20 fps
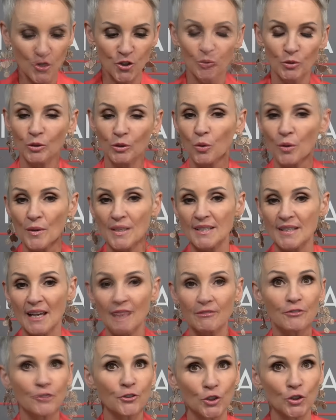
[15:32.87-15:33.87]
You'll always have
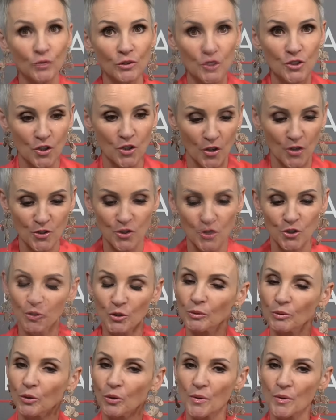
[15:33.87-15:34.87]
a funeral to go to. You
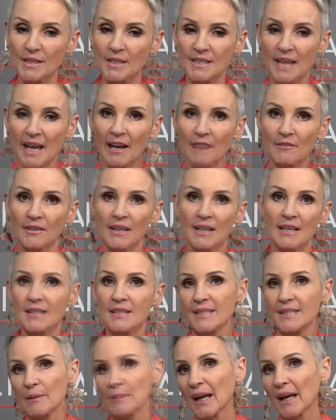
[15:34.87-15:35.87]
will always have
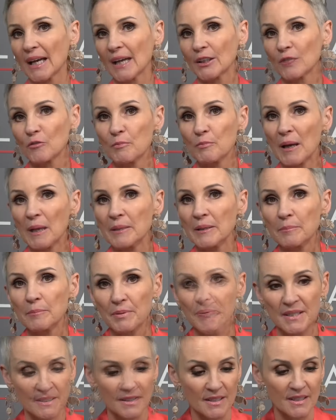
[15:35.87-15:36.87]
some kind of maybe
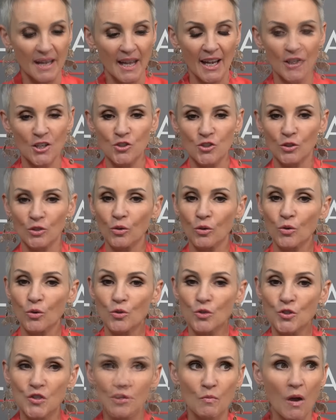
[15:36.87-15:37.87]
business casual or
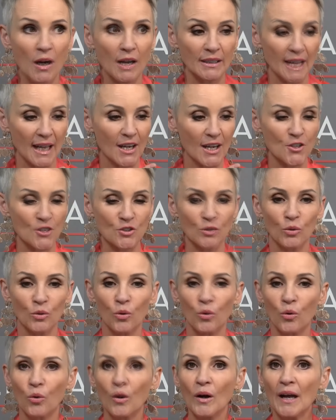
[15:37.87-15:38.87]
smart casual
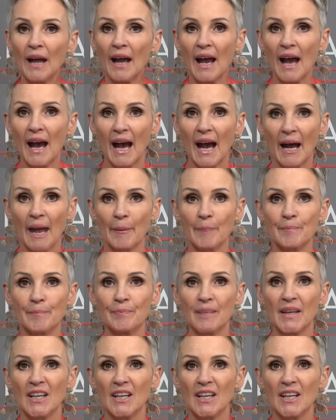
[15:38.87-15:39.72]
or